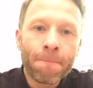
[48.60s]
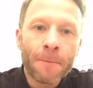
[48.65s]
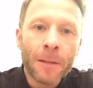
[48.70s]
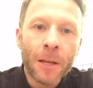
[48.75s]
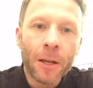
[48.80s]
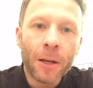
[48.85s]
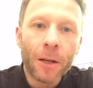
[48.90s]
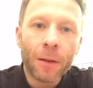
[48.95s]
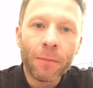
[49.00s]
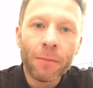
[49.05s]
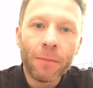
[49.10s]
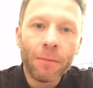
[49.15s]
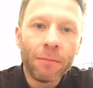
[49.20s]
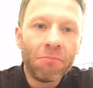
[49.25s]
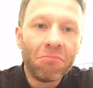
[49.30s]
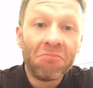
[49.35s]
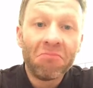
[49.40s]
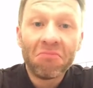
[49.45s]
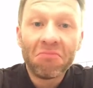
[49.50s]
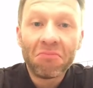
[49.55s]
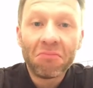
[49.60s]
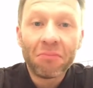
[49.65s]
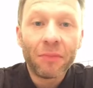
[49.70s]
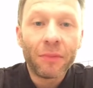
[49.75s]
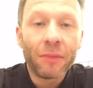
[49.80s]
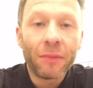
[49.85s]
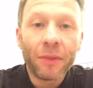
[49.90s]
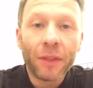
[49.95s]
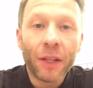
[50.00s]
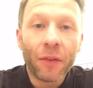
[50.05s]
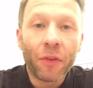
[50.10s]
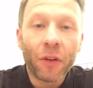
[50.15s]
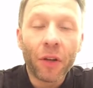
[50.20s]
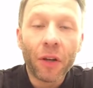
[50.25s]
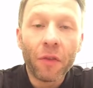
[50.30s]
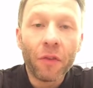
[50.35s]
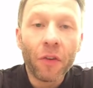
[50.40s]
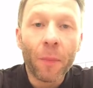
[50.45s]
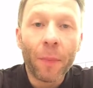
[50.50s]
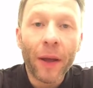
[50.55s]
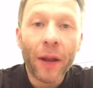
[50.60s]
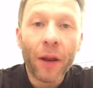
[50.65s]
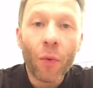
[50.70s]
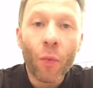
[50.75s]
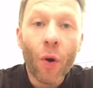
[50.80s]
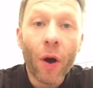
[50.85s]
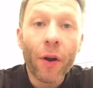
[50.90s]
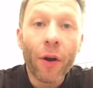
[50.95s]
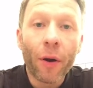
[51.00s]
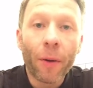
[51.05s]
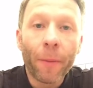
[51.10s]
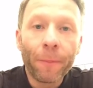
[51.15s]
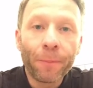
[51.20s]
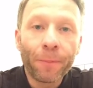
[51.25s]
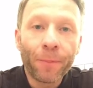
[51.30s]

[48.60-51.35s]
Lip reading: If you're going to feel better, why not?